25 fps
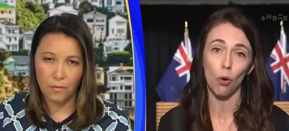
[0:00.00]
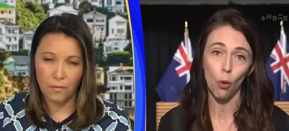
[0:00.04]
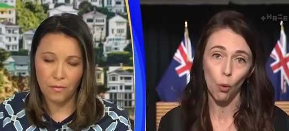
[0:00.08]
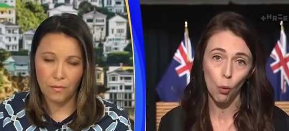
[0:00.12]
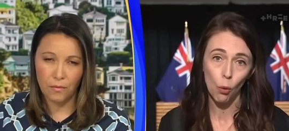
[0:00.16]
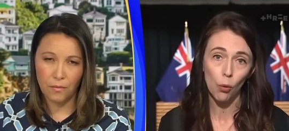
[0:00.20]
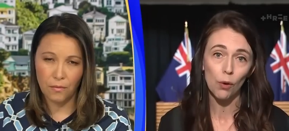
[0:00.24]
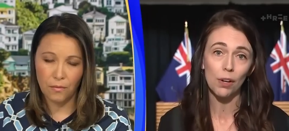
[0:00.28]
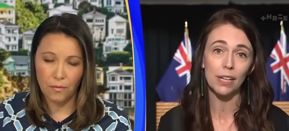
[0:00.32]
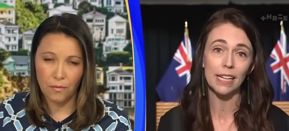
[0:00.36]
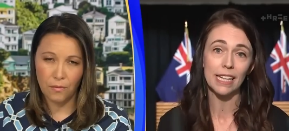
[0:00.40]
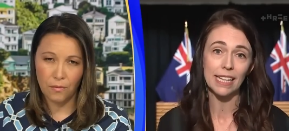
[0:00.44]

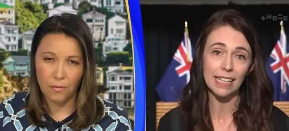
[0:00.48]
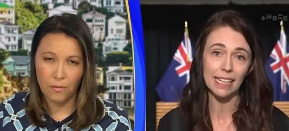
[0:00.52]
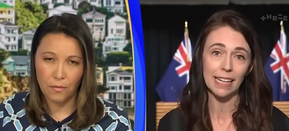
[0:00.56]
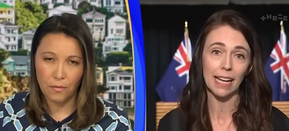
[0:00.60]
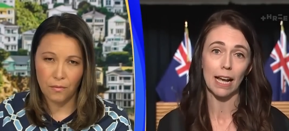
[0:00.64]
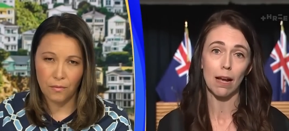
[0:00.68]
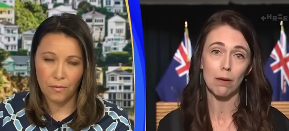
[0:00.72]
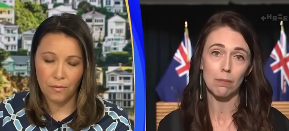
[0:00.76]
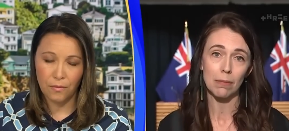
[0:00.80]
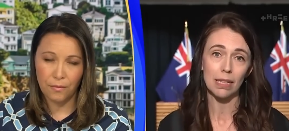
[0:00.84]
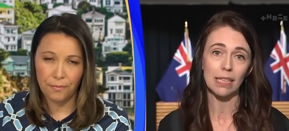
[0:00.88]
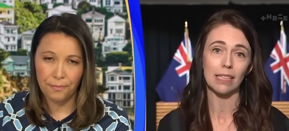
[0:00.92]
Speaker 1: already
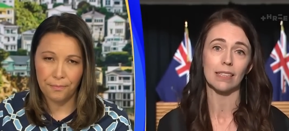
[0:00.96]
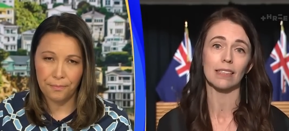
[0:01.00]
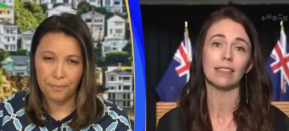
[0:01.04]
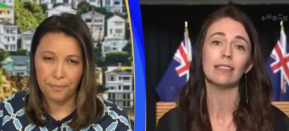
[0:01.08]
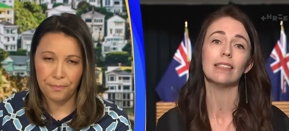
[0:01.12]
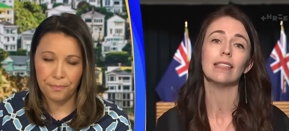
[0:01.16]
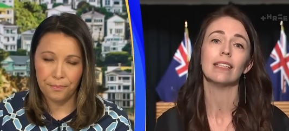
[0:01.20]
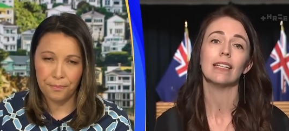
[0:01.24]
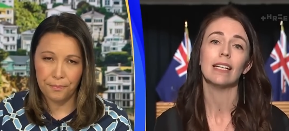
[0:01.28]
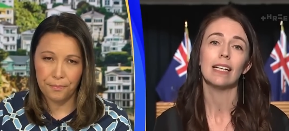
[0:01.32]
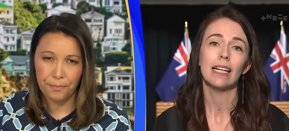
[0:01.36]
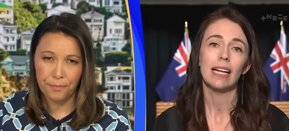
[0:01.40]
come in
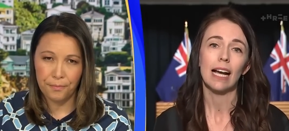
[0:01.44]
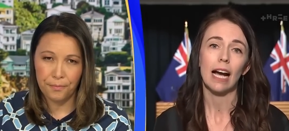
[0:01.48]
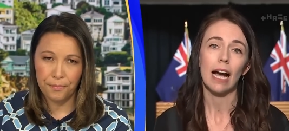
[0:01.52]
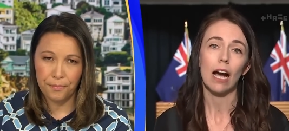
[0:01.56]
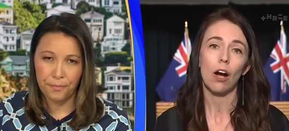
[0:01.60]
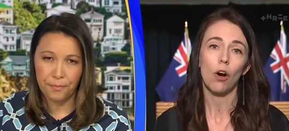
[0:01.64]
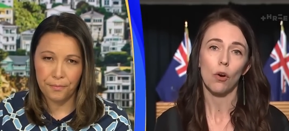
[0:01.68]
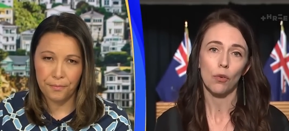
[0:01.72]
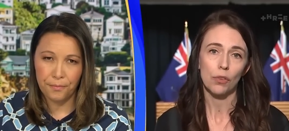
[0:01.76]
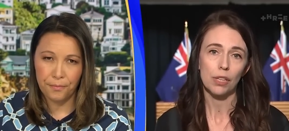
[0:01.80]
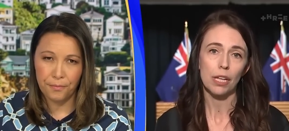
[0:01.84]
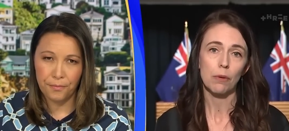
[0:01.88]
uh,
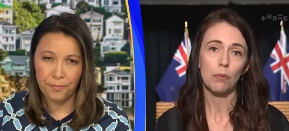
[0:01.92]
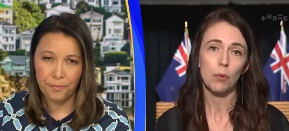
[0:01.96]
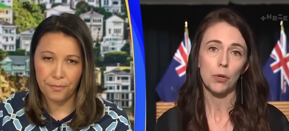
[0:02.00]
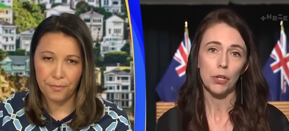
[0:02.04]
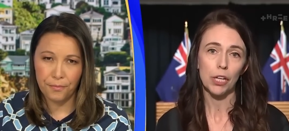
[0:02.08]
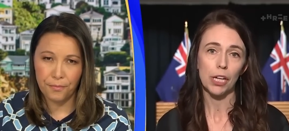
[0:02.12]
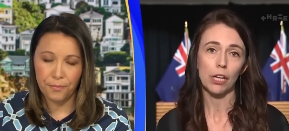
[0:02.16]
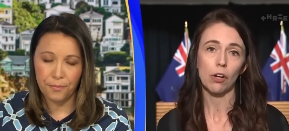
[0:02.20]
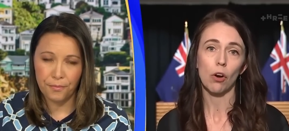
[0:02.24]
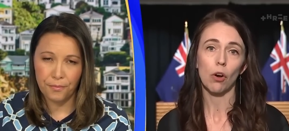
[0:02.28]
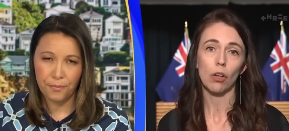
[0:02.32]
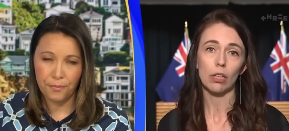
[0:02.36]
on their working
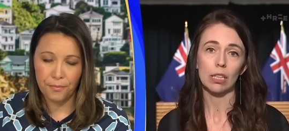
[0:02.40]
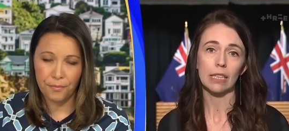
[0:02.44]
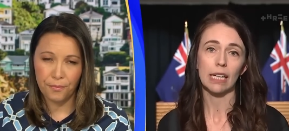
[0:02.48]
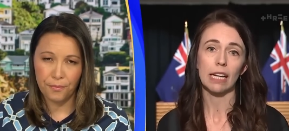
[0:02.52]
holiday